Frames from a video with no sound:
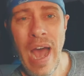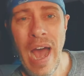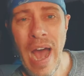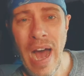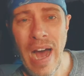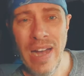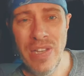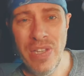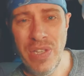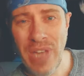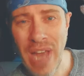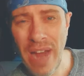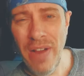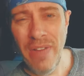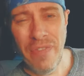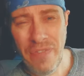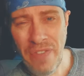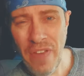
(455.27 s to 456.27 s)
A set
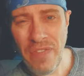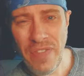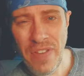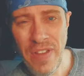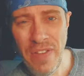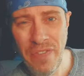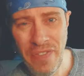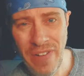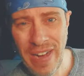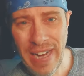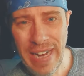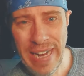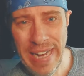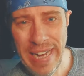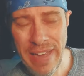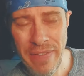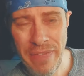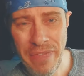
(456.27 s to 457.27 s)
of
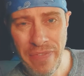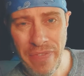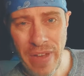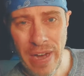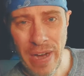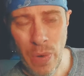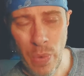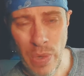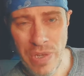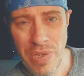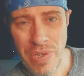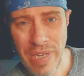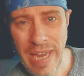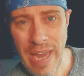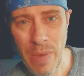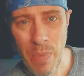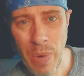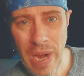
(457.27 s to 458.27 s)
55, which is
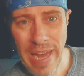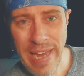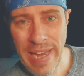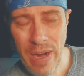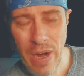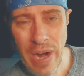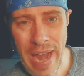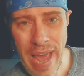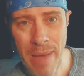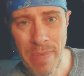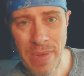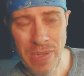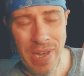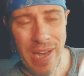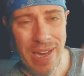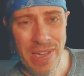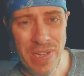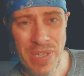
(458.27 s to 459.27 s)
again what I get on
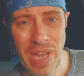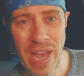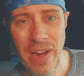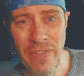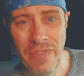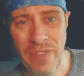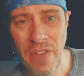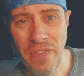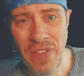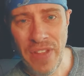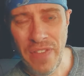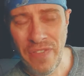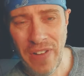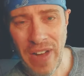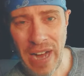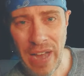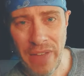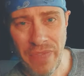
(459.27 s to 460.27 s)
Amazon, a set of
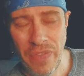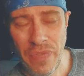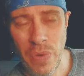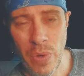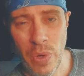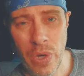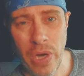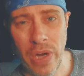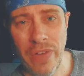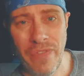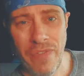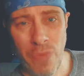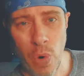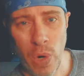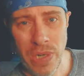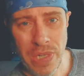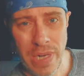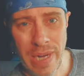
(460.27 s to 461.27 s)
55, if you cook
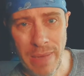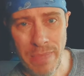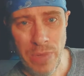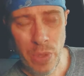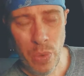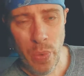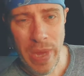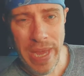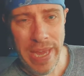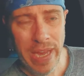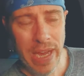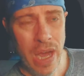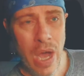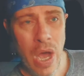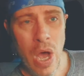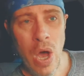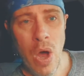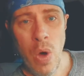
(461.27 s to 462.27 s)
4 times a week,
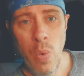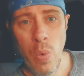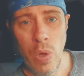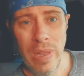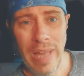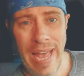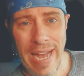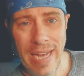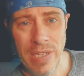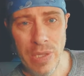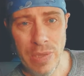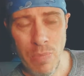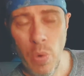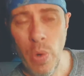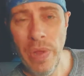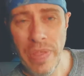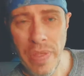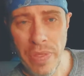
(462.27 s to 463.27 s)
will last
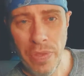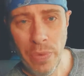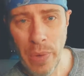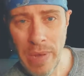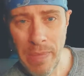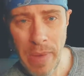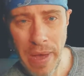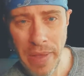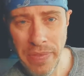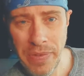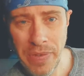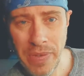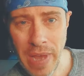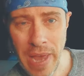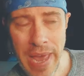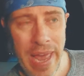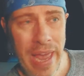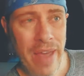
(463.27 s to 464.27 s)
more than 3 months.
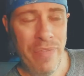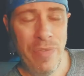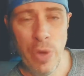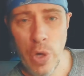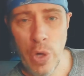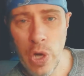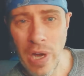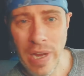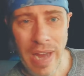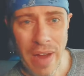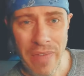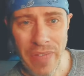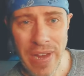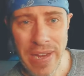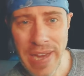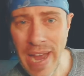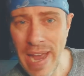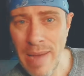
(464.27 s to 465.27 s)
If you cook
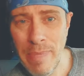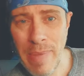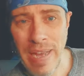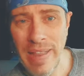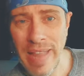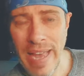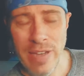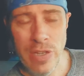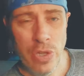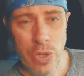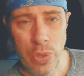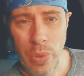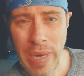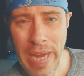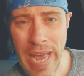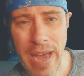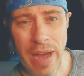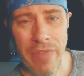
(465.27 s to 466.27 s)
every day, it might last
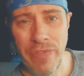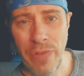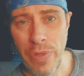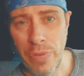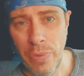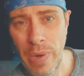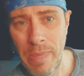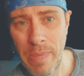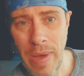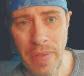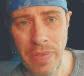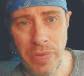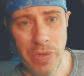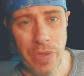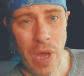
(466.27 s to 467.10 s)
2.5 or 3 months.